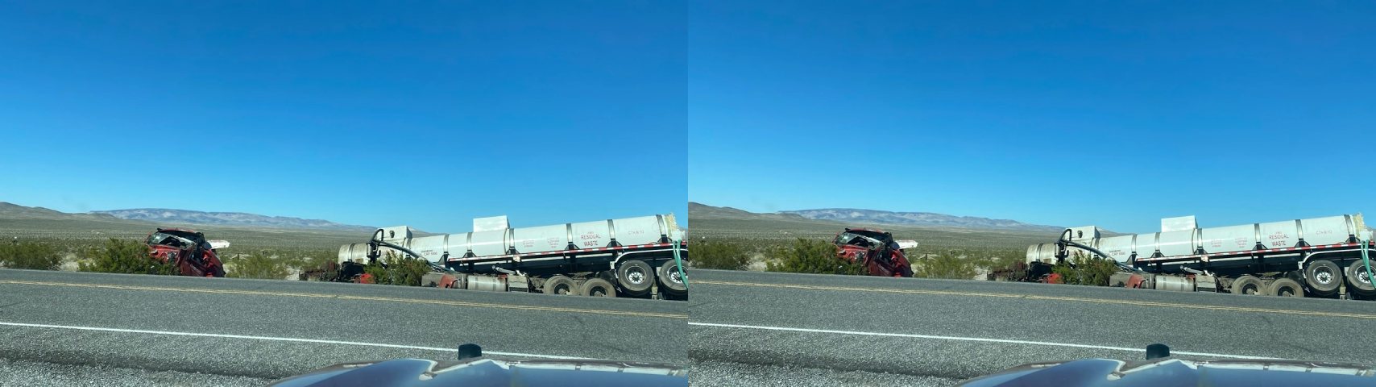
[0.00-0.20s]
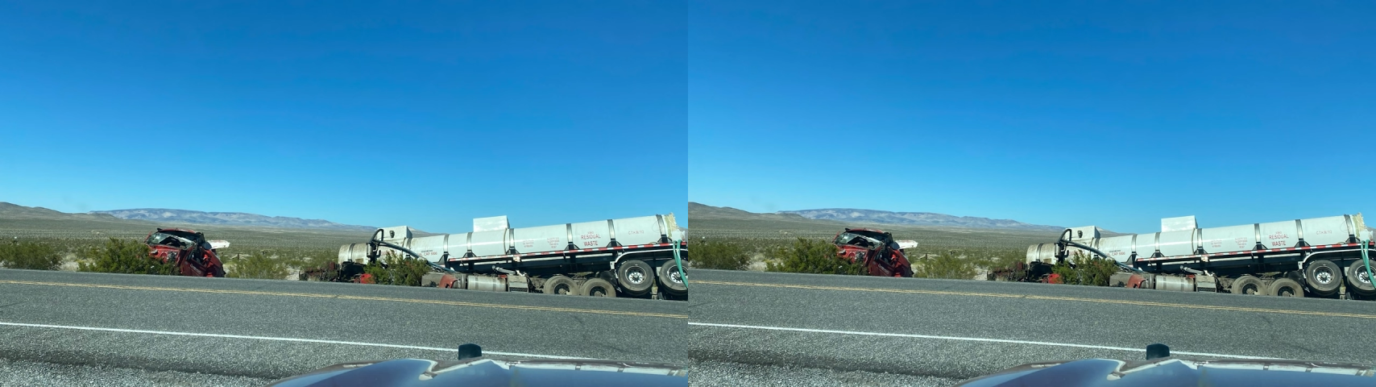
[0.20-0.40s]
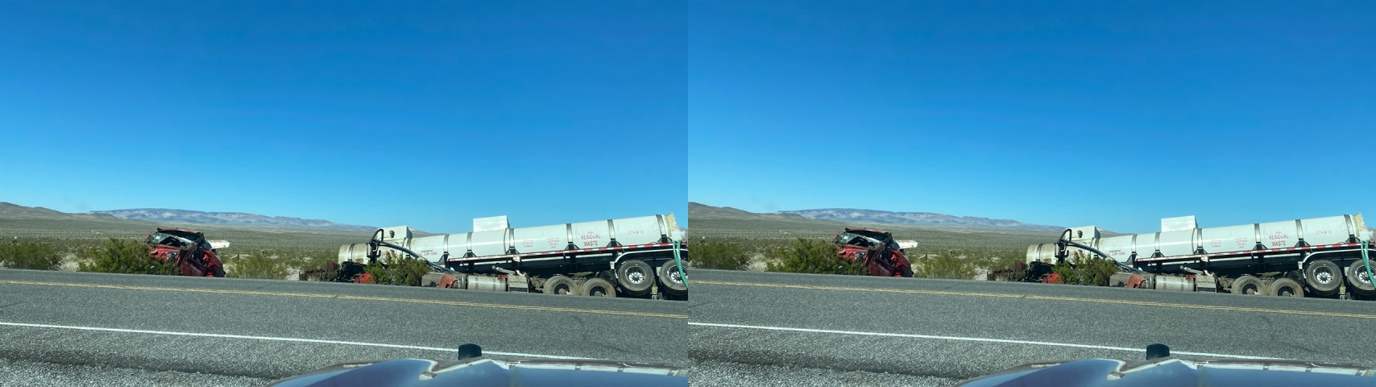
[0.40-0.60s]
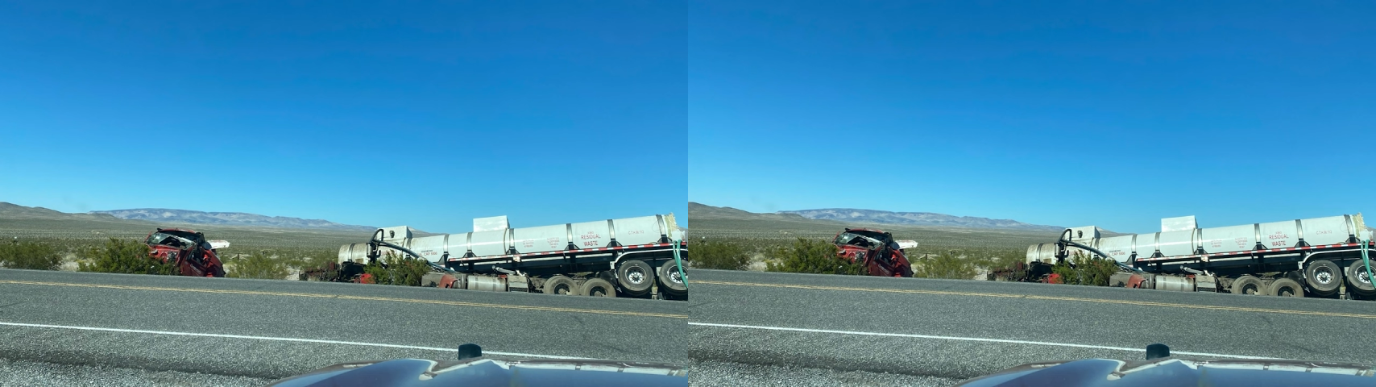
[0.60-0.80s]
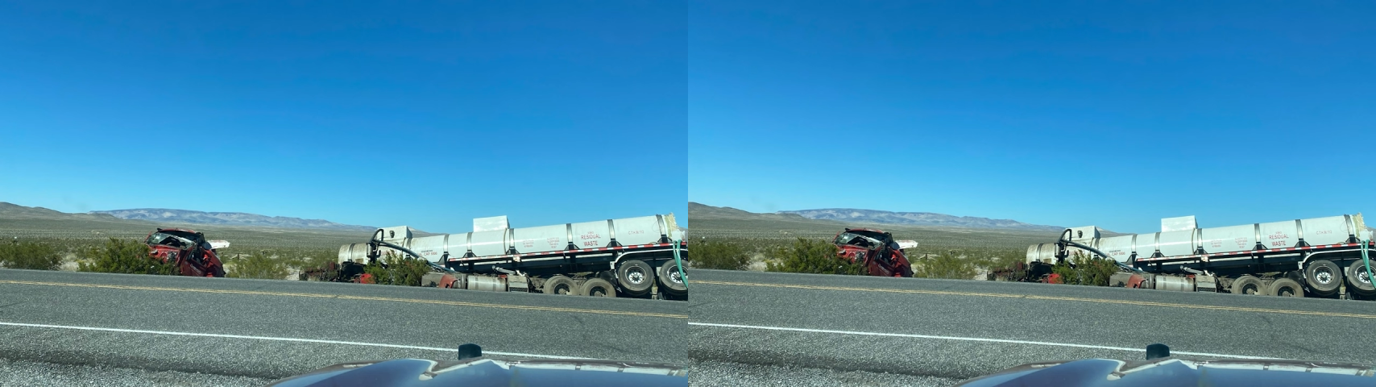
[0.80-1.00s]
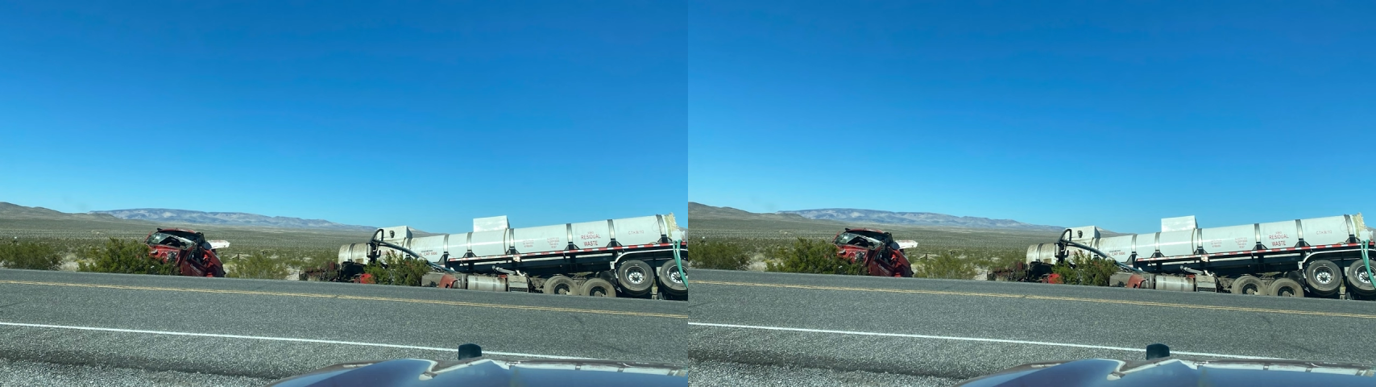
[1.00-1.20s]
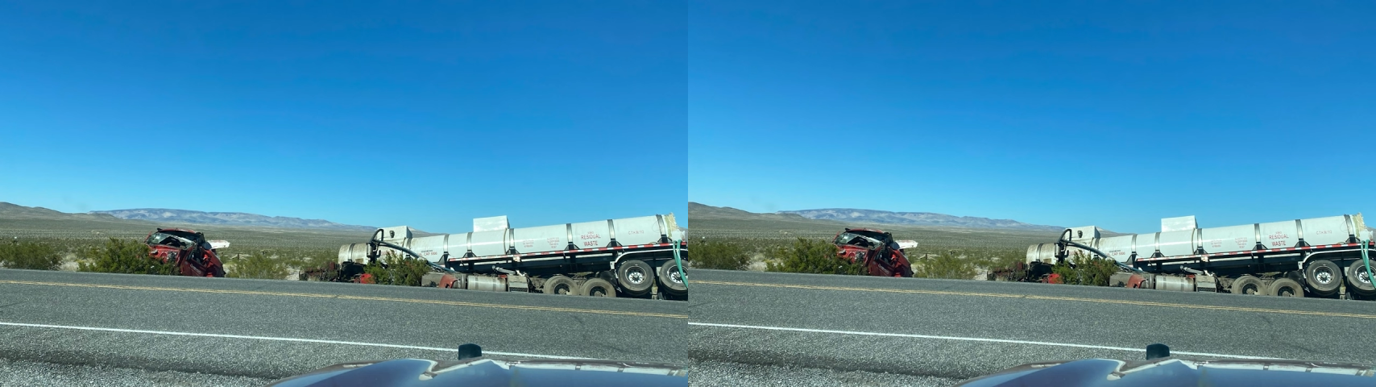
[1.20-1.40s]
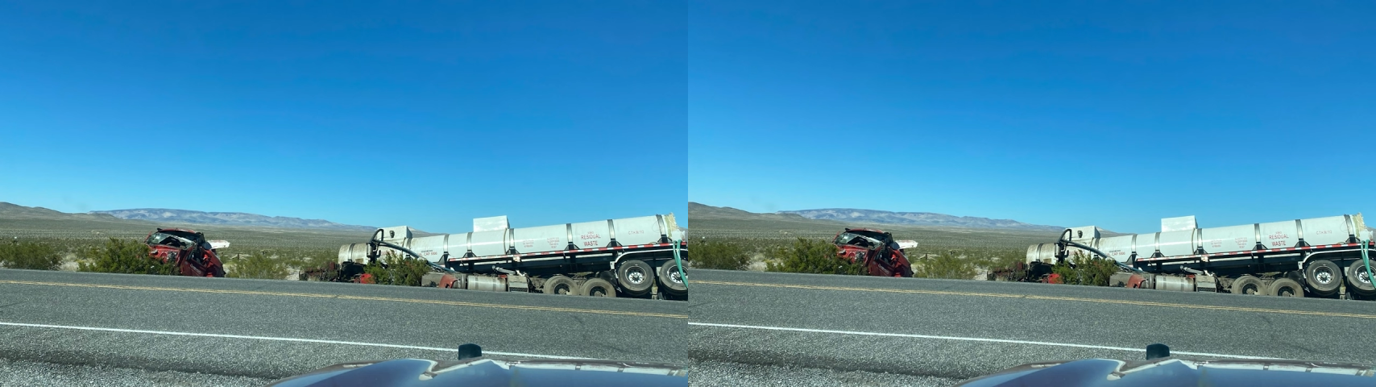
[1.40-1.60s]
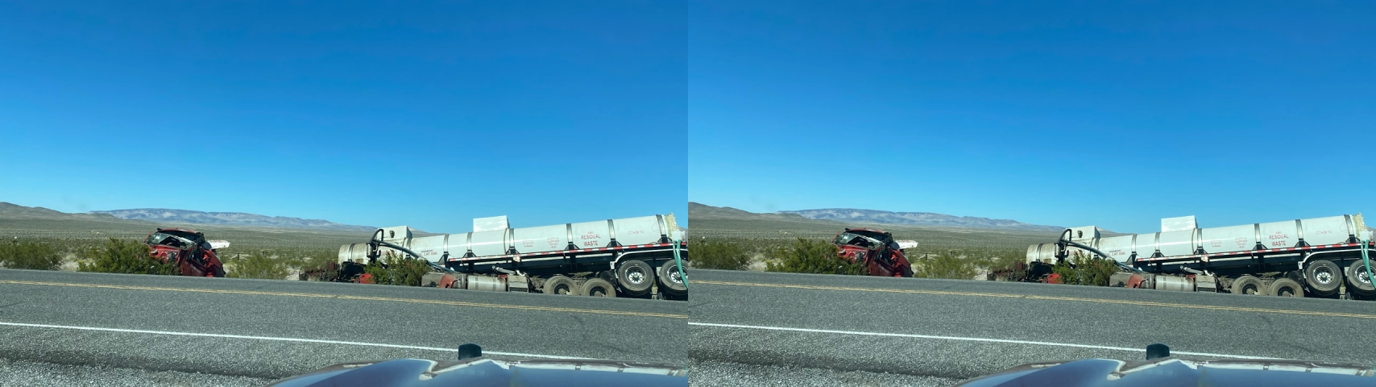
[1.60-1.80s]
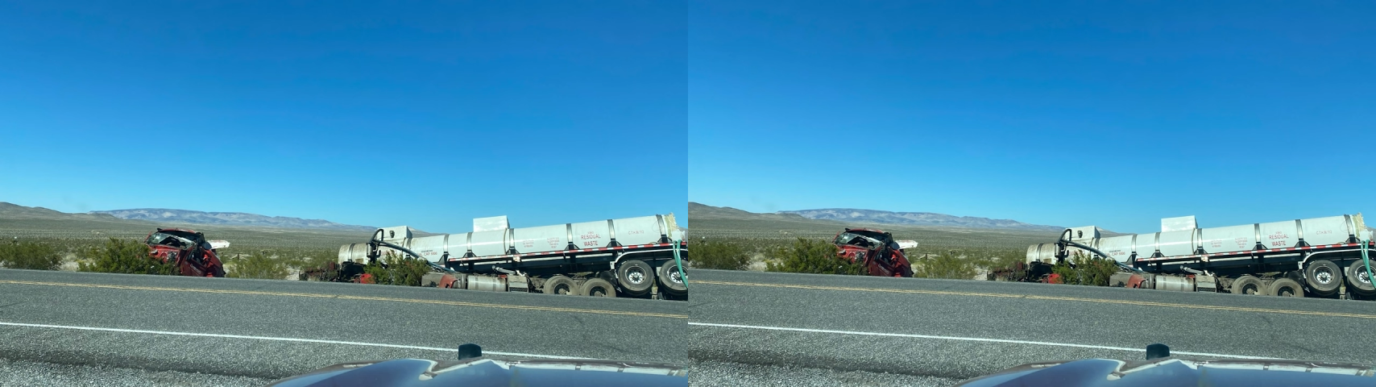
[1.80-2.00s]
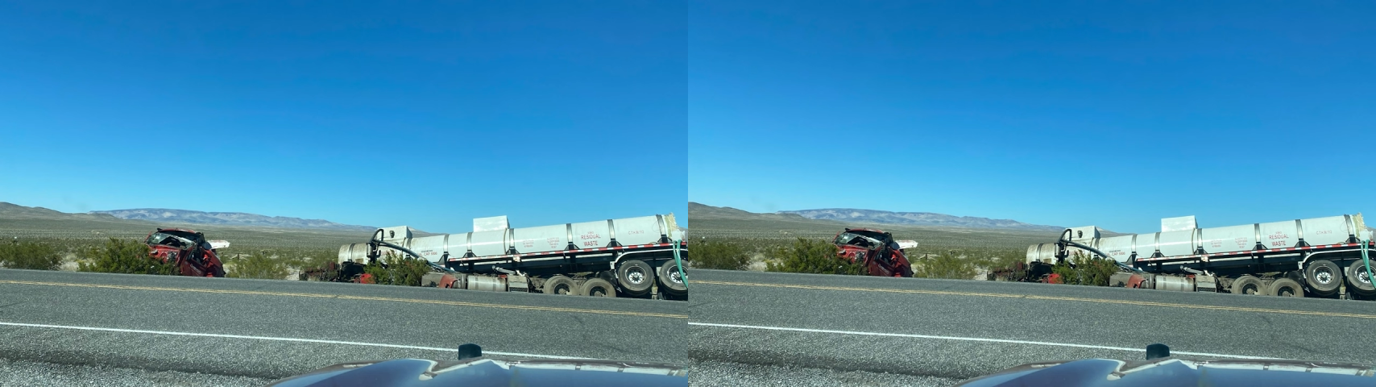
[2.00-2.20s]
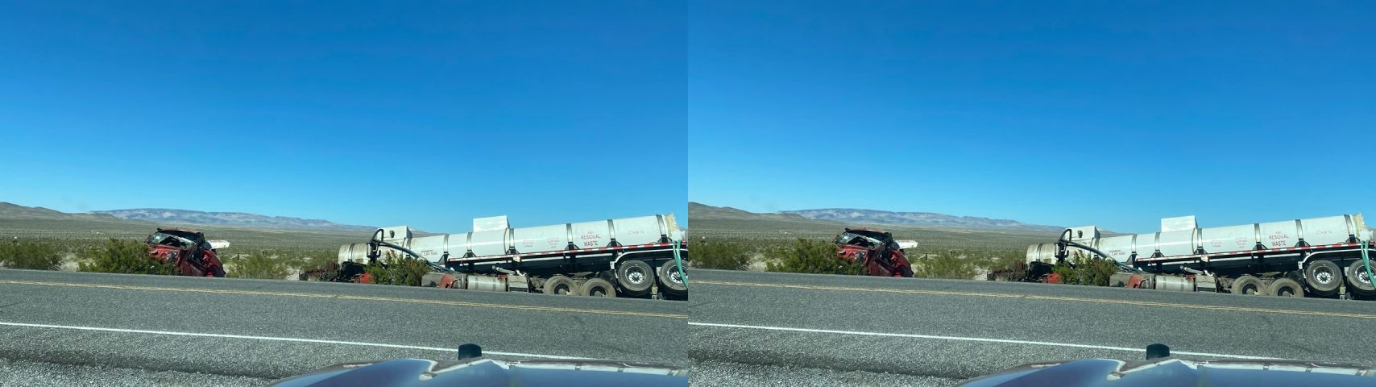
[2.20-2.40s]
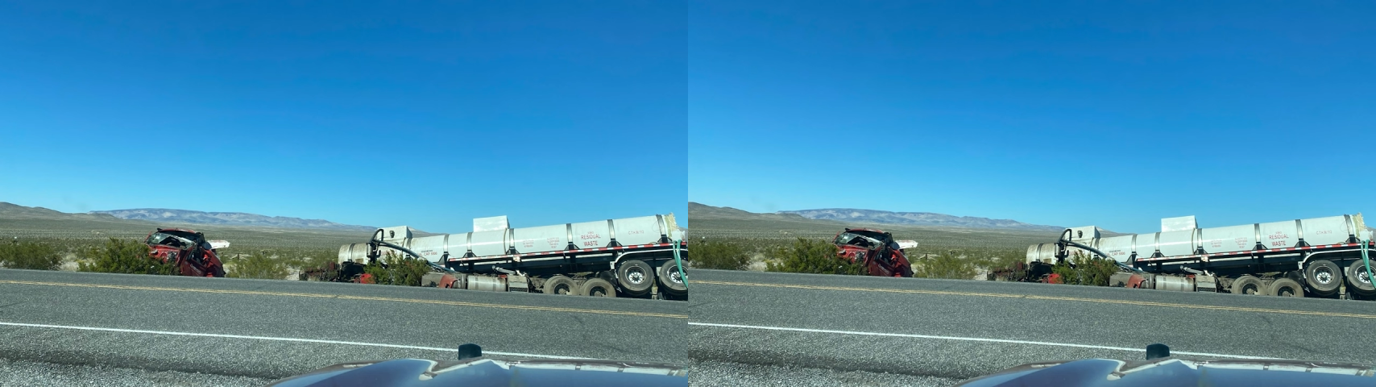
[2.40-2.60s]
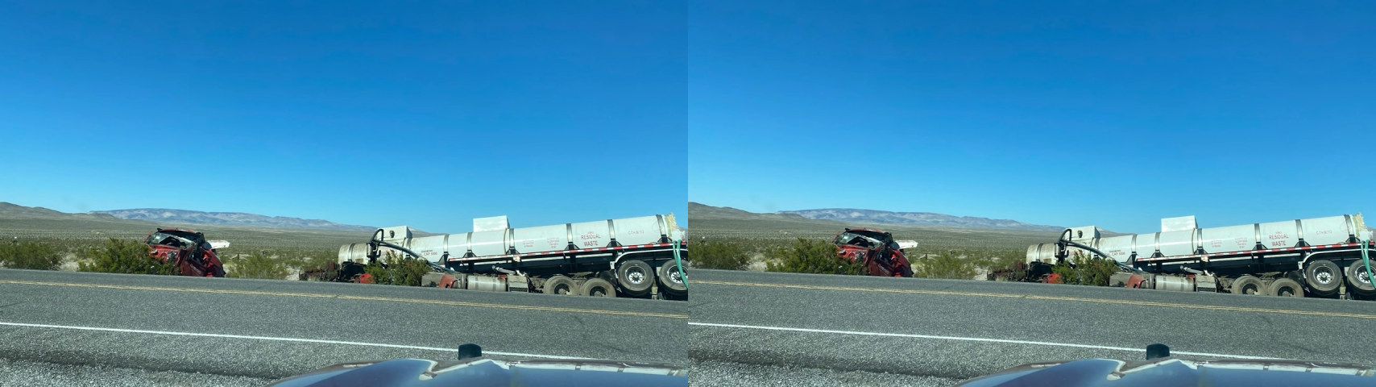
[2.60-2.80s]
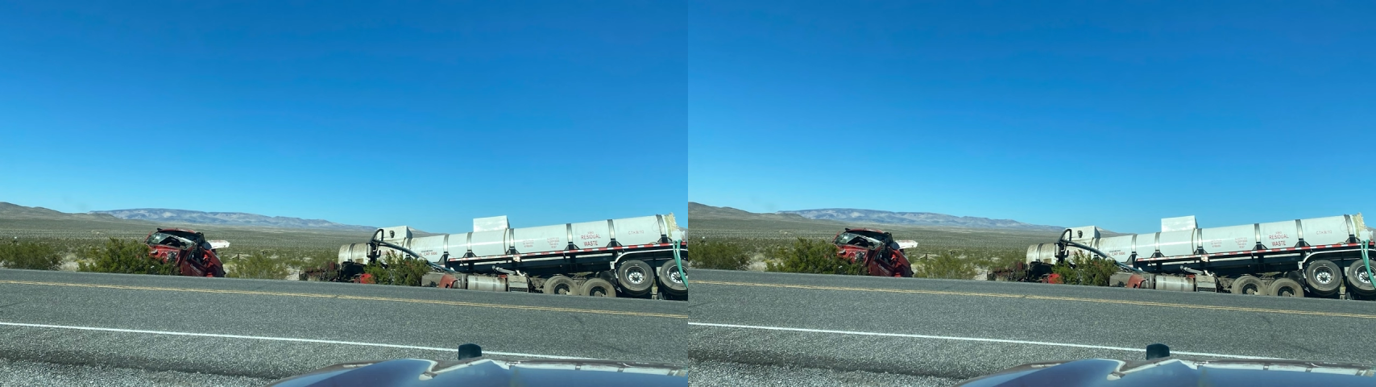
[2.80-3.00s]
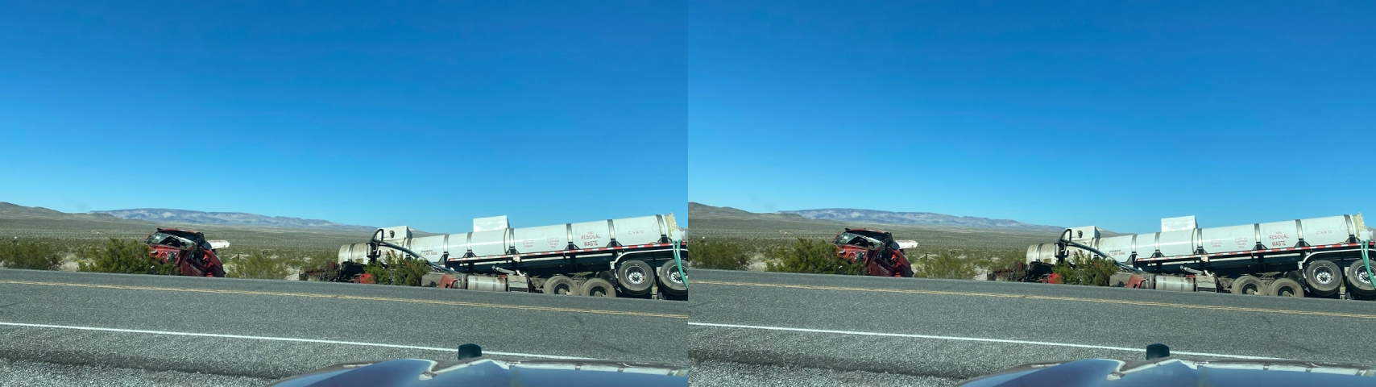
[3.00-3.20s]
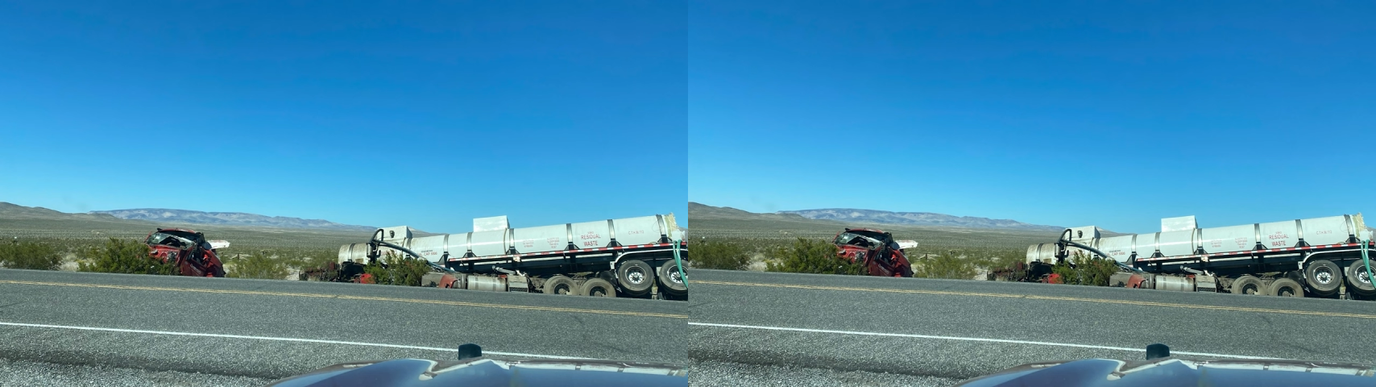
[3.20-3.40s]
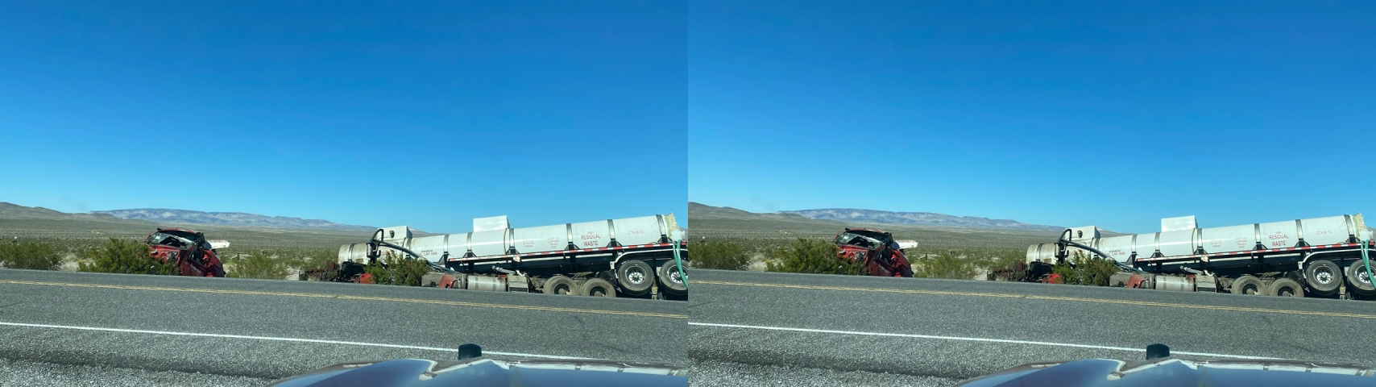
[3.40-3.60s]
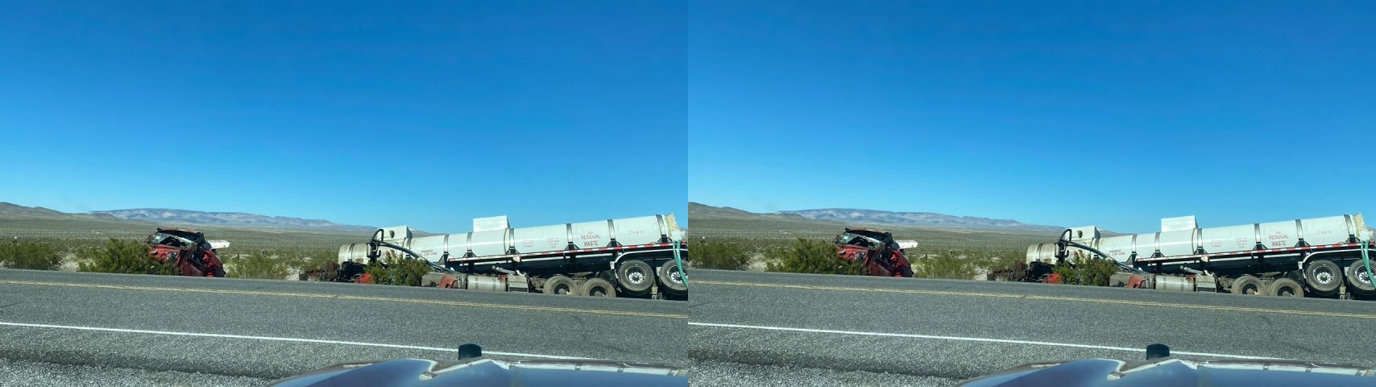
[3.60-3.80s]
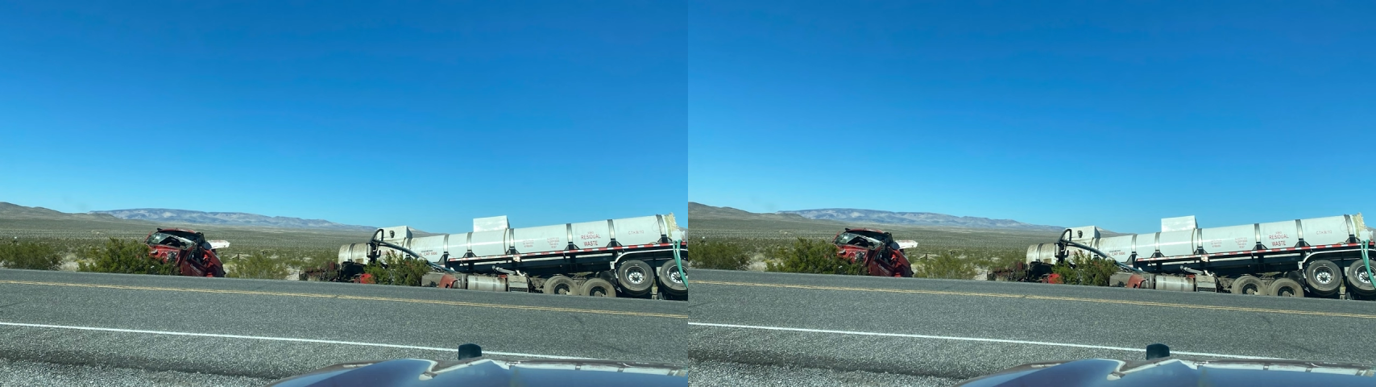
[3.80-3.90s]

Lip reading: (no speaker visible)